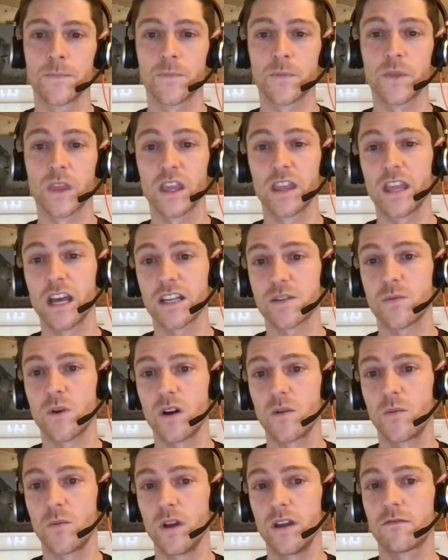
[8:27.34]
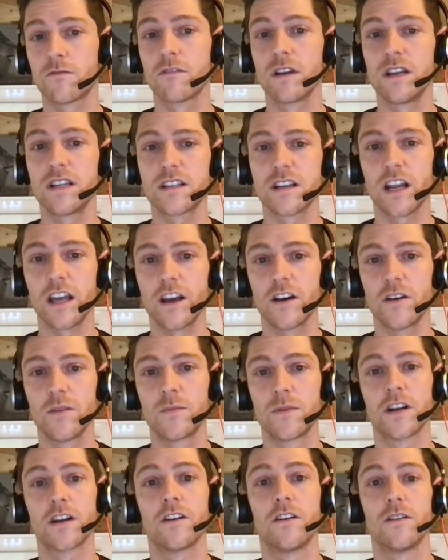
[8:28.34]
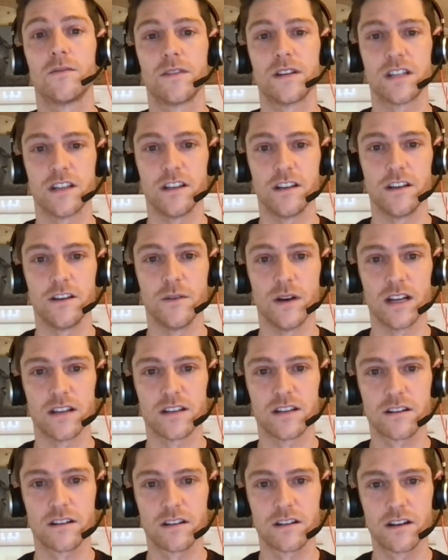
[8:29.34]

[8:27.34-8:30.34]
That's why we've recently opened an office in the US